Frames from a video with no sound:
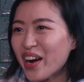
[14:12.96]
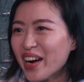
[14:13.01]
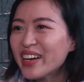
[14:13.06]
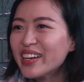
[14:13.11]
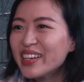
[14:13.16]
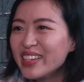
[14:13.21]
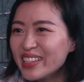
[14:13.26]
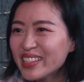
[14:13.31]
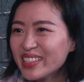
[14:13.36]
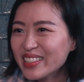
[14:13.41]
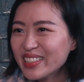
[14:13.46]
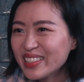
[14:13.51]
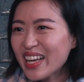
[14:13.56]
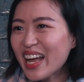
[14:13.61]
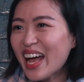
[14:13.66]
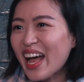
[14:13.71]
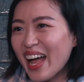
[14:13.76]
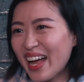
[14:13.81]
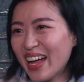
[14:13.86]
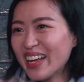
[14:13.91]
Yeah,
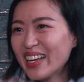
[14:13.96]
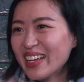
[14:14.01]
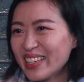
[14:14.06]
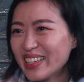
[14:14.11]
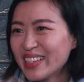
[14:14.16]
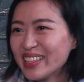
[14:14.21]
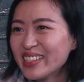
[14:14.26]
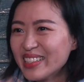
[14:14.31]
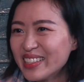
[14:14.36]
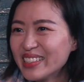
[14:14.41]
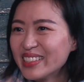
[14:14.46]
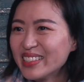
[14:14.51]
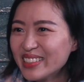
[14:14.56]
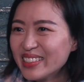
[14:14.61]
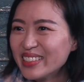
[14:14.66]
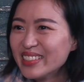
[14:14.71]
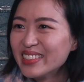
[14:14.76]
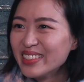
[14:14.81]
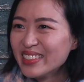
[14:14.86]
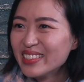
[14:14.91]
and mine's turning
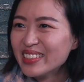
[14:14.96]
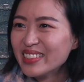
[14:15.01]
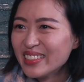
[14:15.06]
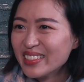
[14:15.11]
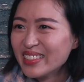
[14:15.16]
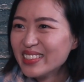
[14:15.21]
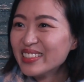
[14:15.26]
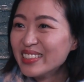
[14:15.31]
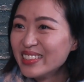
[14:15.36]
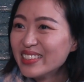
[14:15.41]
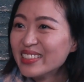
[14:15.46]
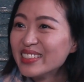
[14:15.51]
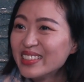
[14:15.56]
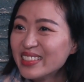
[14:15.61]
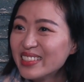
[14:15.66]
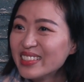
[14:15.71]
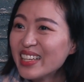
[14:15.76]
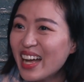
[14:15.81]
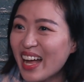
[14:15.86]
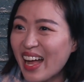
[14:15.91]
5 in a couple weeks, and
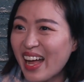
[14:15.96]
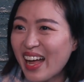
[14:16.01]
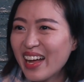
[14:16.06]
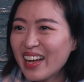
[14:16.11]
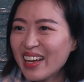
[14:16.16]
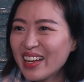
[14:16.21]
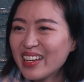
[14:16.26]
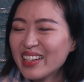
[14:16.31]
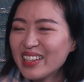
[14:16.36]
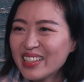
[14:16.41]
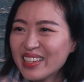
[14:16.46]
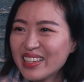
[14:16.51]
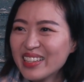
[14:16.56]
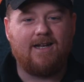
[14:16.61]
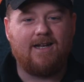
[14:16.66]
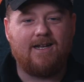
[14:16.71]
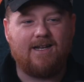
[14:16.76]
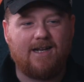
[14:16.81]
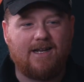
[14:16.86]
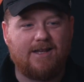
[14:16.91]
it's
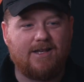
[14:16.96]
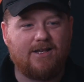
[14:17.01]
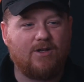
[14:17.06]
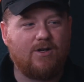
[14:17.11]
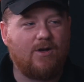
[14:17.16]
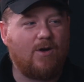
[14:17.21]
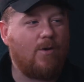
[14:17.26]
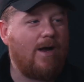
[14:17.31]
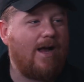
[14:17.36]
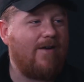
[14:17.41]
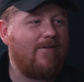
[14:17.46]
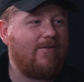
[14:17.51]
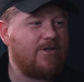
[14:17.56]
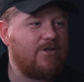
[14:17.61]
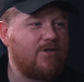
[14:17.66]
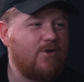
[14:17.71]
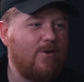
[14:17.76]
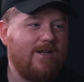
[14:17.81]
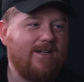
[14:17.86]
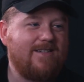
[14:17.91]
I think you don't have a
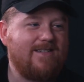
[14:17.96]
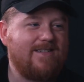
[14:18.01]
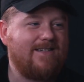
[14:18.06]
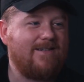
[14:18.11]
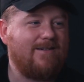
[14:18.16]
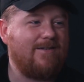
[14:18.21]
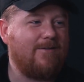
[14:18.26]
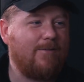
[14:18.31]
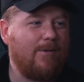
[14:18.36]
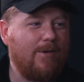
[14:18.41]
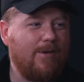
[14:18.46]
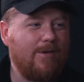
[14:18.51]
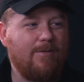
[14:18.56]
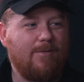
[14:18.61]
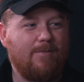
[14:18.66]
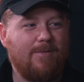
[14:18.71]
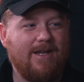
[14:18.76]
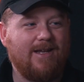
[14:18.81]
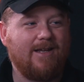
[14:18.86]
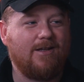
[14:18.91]
choice
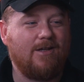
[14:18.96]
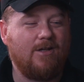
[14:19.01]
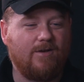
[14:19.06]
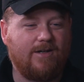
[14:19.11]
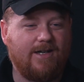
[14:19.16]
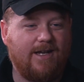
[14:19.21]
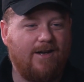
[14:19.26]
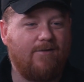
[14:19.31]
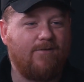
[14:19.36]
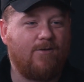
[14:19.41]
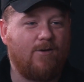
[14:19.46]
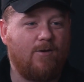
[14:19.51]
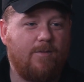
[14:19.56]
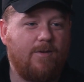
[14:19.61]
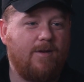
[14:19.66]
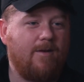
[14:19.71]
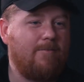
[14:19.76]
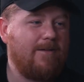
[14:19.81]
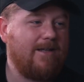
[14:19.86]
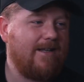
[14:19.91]
with being a little kid for a
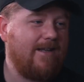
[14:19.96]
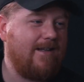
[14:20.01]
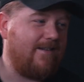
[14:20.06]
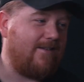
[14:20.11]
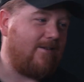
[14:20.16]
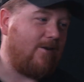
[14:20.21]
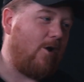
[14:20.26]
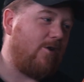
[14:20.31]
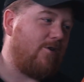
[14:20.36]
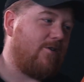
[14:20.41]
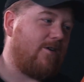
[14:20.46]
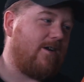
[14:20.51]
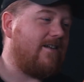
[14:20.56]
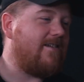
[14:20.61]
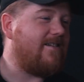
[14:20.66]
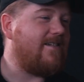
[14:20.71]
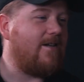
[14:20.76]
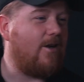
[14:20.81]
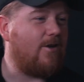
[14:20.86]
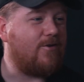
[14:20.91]
bit, because all you're going
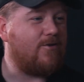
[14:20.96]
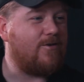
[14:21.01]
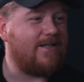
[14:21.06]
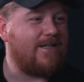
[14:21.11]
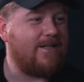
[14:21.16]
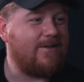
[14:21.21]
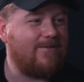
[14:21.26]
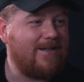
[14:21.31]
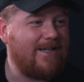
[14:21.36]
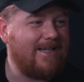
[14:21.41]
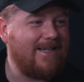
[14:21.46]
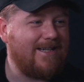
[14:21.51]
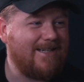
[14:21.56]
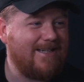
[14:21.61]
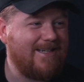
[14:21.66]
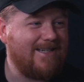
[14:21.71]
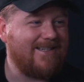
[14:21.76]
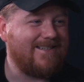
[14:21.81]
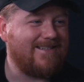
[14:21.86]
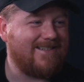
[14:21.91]
to see on your TV
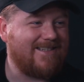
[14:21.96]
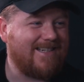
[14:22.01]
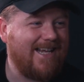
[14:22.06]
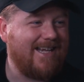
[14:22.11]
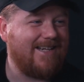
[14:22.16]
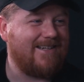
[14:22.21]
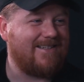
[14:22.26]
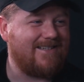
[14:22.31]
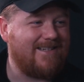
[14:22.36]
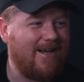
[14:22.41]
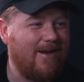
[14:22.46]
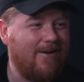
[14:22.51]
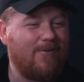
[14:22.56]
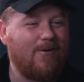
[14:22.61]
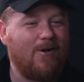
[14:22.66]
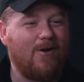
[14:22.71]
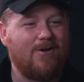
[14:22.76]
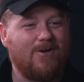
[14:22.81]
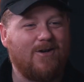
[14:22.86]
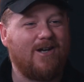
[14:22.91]
is kid stuff.
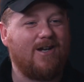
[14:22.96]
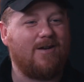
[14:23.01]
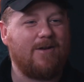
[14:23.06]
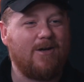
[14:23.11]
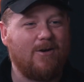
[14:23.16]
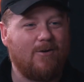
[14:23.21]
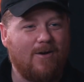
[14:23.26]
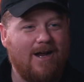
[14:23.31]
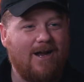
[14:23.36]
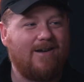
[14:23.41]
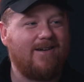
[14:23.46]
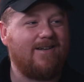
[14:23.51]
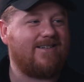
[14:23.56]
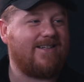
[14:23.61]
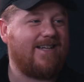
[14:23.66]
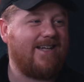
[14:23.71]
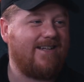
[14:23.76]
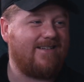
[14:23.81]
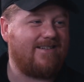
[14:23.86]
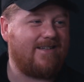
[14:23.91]
All you're going to be around is
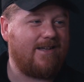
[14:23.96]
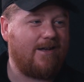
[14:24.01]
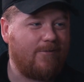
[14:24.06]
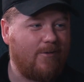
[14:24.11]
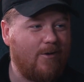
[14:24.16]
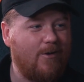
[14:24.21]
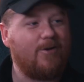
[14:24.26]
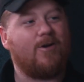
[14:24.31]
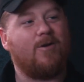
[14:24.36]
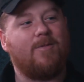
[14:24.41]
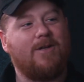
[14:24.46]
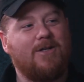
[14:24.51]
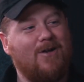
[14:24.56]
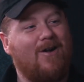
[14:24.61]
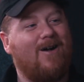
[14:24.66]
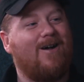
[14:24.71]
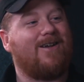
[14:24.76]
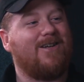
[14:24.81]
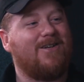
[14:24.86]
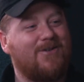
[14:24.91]
kid stuff. All you're going to be
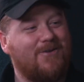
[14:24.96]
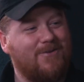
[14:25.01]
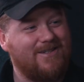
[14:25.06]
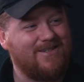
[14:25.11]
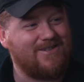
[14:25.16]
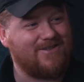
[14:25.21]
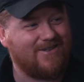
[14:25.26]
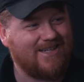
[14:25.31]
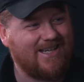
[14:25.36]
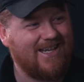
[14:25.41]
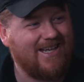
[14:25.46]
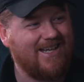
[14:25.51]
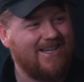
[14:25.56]
talking to is your kid.